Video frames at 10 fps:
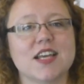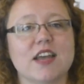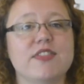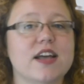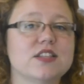
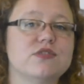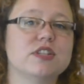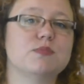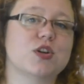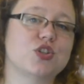If the answer
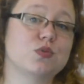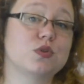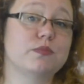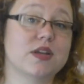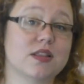is because you
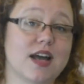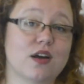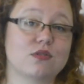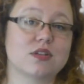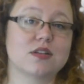wouldn't be
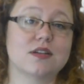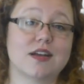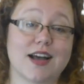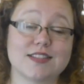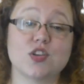allowed,
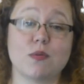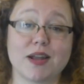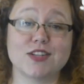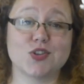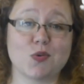ask your
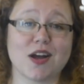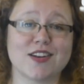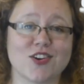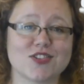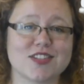manager why
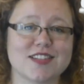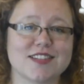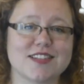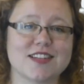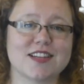not.
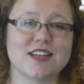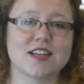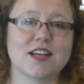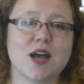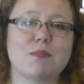
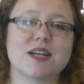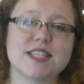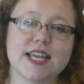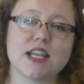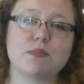By
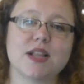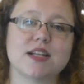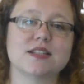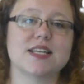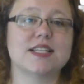taking a
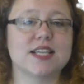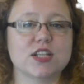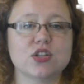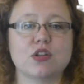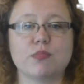planned,
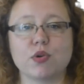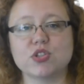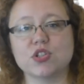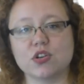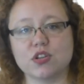intentional
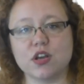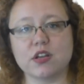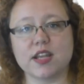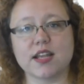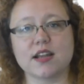approach to your
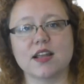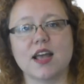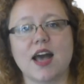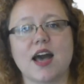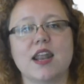learning
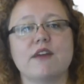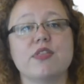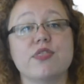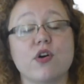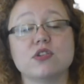and
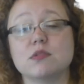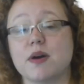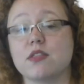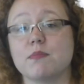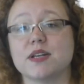having thought
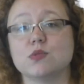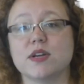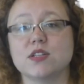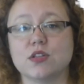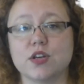about the best
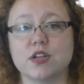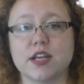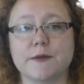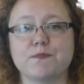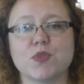way to learn
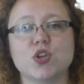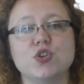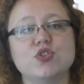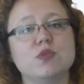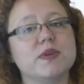it,
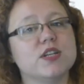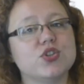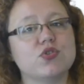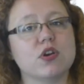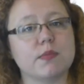you should be in a
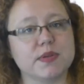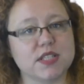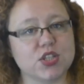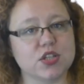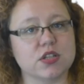stronger
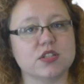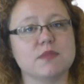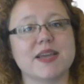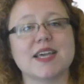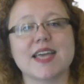position to
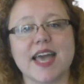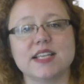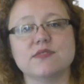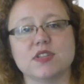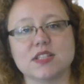make a
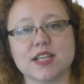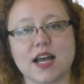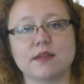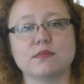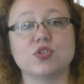case for the
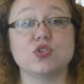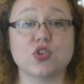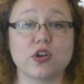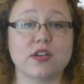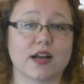time to
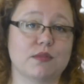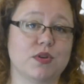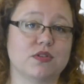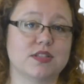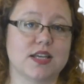join that
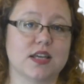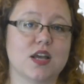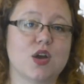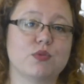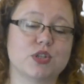community,
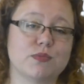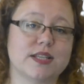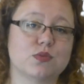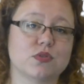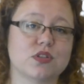which
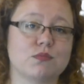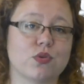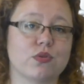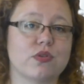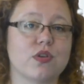meets once a
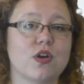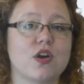month,